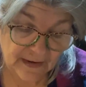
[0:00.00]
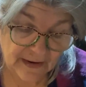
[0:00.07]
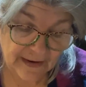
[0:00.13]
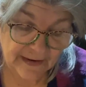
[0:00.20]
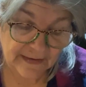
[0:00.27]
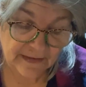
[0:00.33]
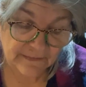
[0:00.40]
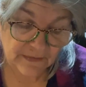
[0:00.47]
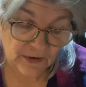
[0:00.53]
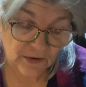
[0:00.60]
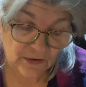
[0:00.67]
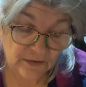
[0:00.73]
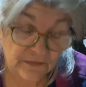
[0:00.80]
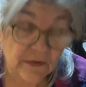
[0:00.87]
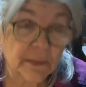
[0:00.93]
I had never
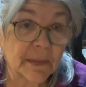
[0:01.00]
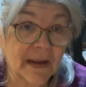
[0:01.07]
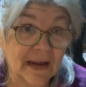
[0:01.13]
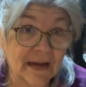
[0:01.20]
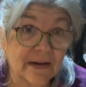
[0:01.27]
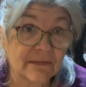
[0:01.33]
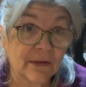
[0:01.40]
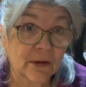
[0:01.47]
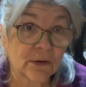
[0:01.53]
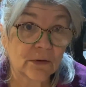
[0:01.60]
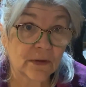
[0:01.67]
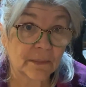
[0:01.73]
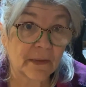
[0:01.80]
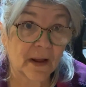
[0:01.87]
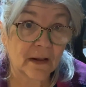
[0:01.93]
heard of a pee funnel
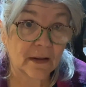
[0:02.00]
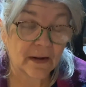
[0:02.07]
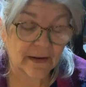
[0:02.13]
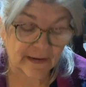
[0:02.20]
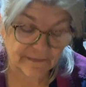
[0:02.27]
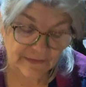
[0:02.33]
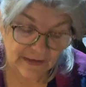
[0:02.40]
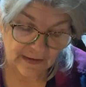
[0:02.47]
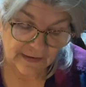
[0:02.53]
in my life.